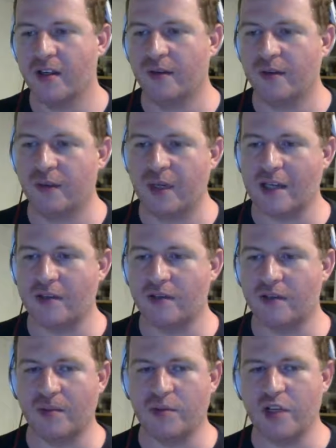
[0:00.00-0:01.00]
you can
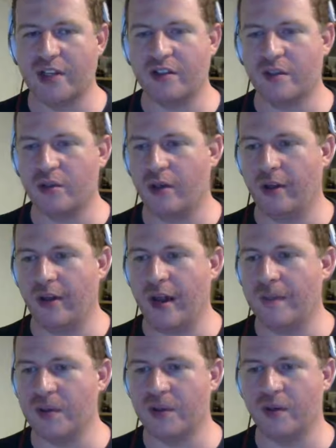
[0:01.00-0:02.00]
subject you to another
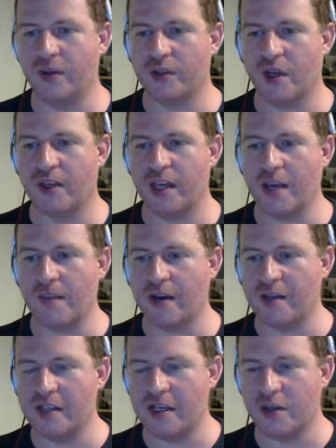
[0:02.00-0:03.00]
episode talking
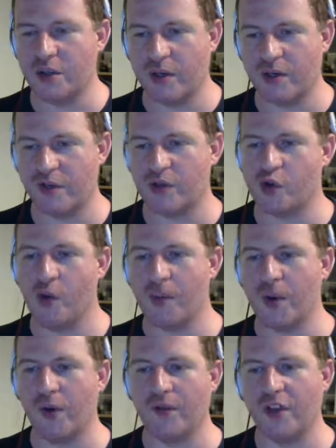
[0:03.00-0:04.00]
about Nintendo Switch or
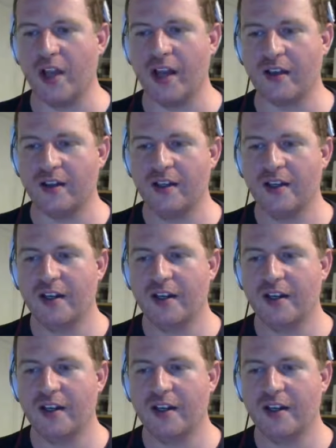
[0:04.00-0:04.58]
Scorpio if you'd like.